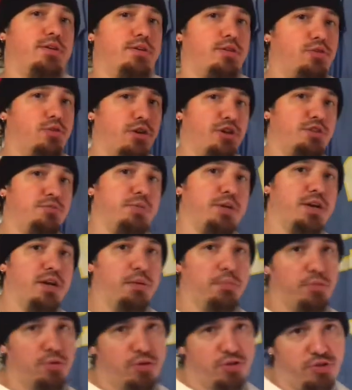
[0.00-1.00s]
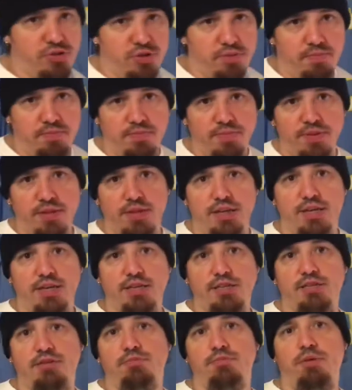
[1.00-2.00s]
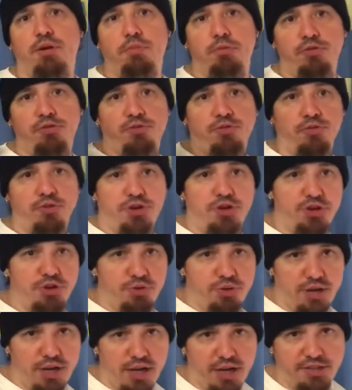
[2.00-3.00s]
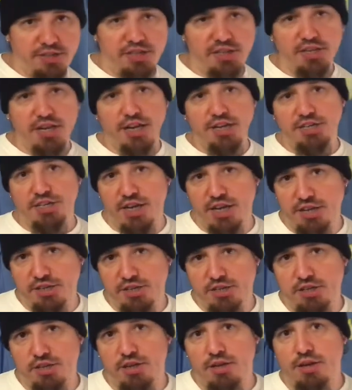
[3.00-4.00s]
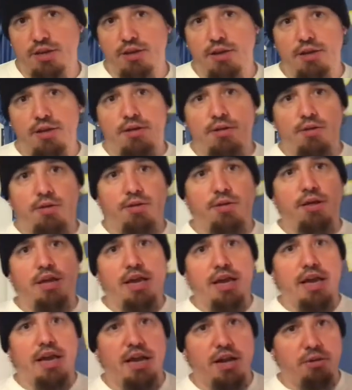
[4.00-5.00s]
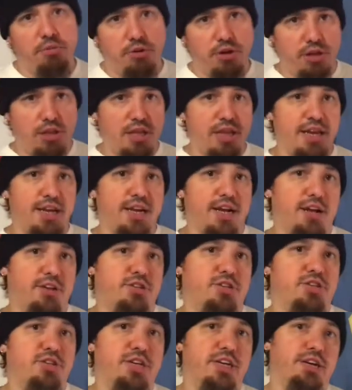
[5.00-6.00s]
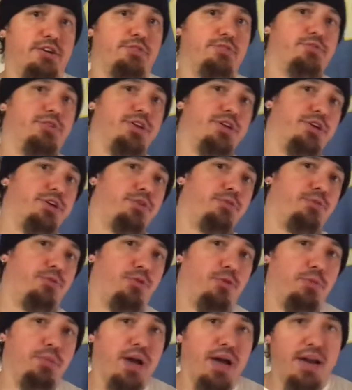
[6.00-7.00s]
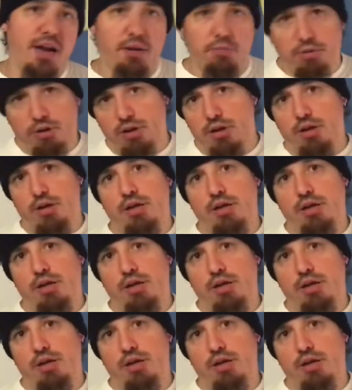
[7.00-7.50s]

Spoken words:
crunch my numbers, get some numbers for you guys to digest, and I'm going to lay it out to you here in video format. I'm going to